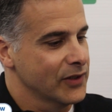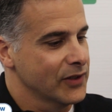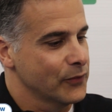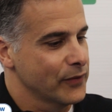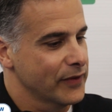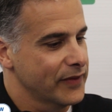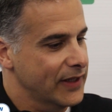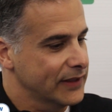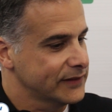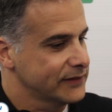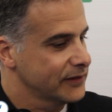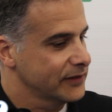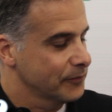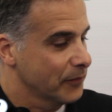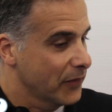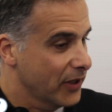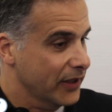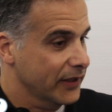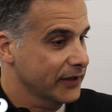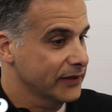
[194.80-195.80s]
with that in
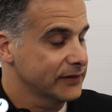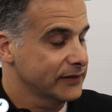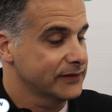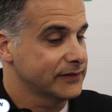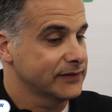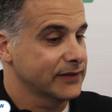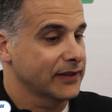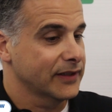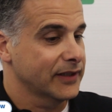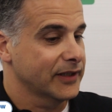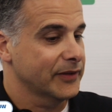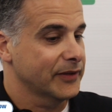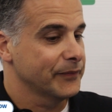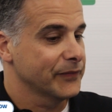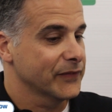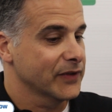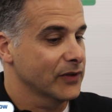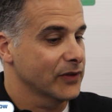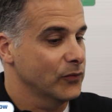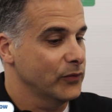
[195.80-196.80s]
mind,
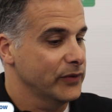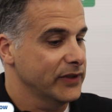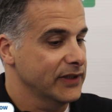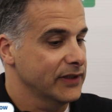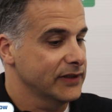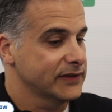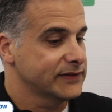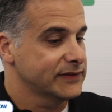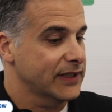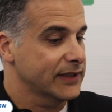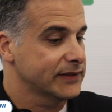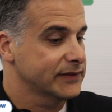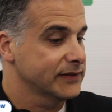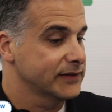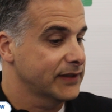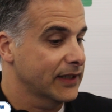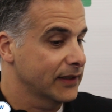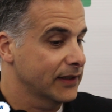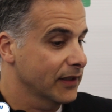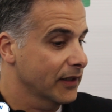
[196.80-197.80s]
we set a
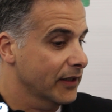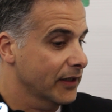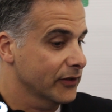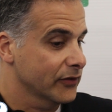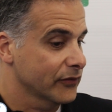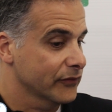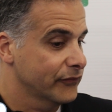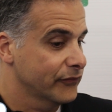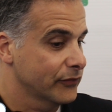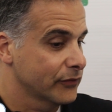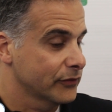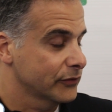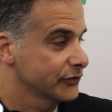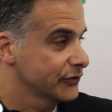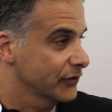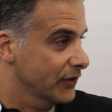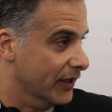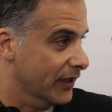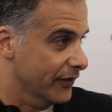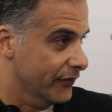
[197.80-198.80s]
deadline for
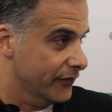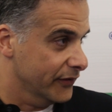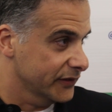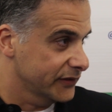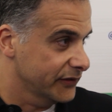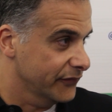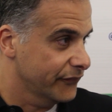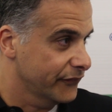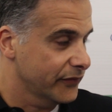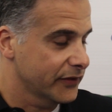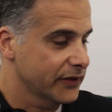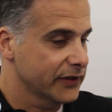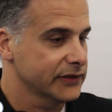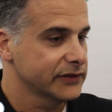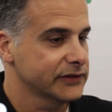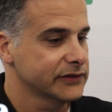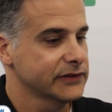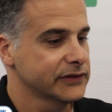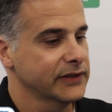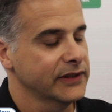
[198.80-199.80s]
July
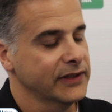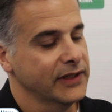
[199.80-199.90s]
31st